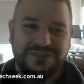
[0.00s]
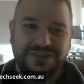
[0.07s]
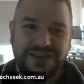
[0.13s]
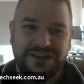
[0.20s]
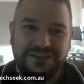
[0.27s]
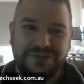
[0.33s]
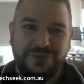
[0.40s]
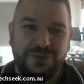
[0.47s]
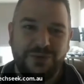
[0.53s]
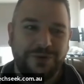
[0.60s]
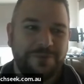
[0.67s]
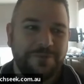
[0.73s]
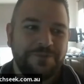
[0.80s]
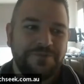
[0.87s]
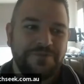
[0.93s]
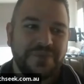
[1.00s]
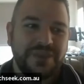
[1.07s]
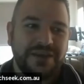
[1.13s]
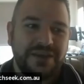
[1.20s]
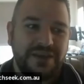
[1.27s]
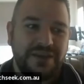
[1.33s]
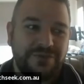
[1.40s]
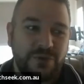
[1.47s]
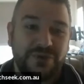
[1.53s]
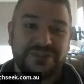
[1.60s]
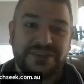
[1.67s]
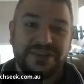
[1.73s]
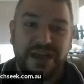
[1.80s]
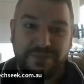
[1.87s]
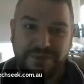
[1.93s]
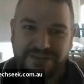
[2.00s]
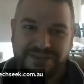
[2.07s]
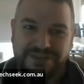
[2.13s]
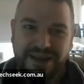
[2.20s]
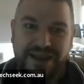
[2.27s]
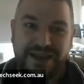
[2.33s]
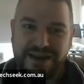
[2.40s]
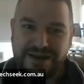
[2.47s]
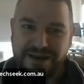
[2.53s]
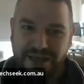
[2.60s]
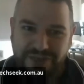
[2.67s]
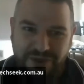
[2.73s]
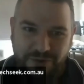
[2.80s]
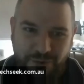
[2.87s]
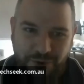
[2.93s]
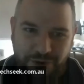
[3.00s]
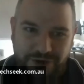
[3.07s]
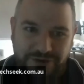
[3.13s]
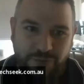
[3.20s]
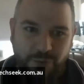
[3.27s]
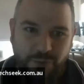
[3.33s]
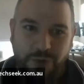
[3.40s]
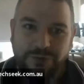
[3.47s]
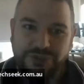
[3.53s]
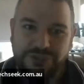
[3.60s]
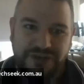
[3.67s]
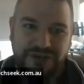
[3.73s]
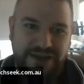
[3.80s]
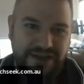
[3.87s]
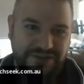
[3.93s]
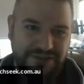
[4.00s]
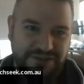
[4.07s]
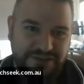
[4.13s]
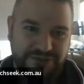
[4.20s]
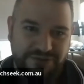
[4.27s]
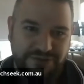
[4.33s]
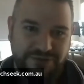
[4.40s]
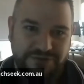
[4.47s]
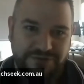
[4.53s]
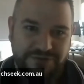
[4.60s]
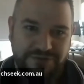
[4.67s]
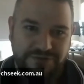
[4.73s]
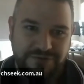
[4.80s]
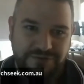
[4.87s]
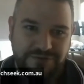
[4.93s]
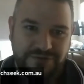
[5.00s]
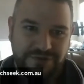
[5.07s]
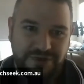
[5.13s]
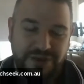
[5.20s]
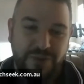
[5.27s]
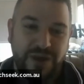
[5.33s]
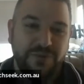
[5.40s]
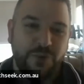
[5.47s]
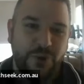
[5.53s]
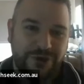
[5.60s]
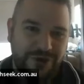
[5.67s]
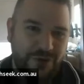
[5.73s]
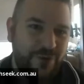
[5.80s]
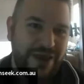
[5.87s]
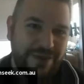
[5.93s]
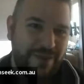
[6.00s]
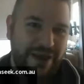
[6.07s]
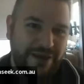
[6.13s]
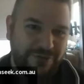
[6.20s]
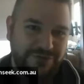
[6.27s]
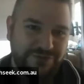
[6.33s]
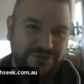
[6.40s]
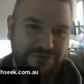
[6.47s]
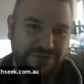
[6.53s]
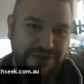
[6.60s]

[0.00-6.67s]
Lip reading: I say to them, look, if you were to come in today and nothing worked, what would you need access to? And work your way backwards from